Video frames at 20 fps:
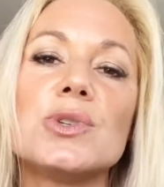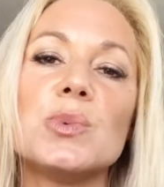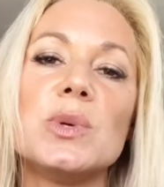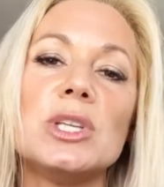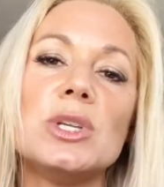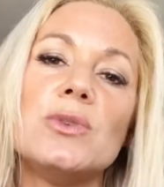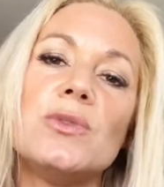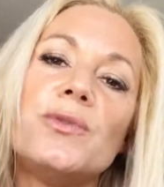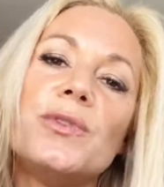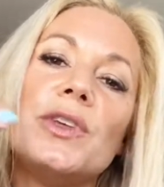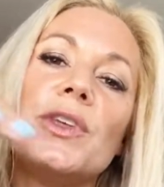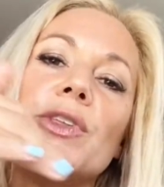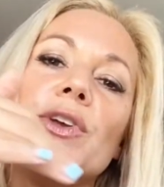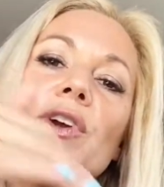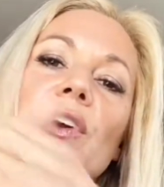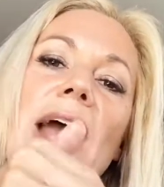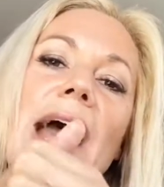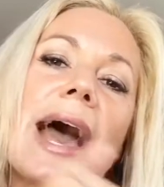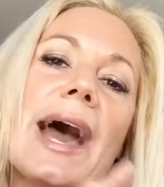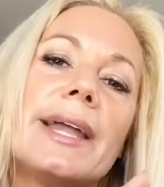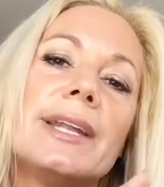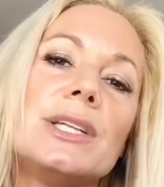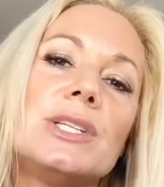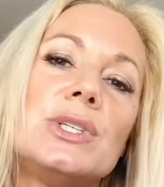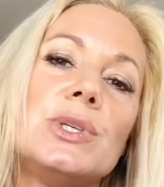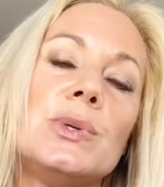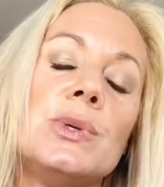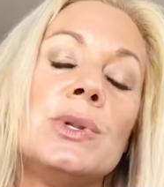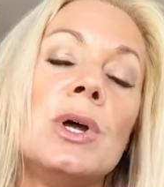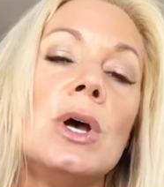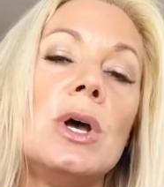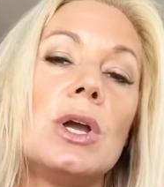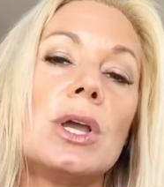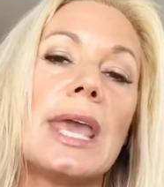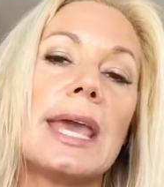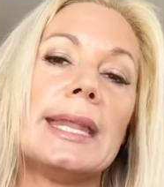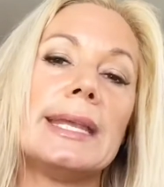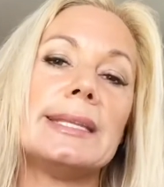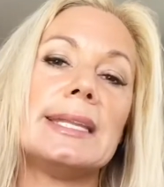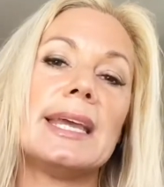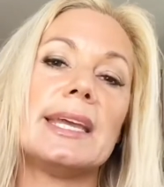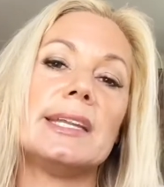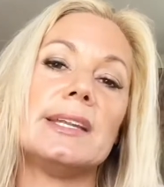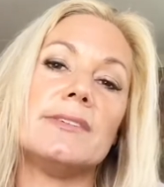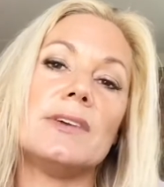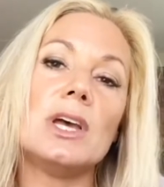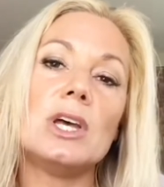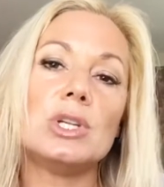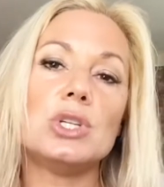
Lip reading: when you feel your attitude getting negative?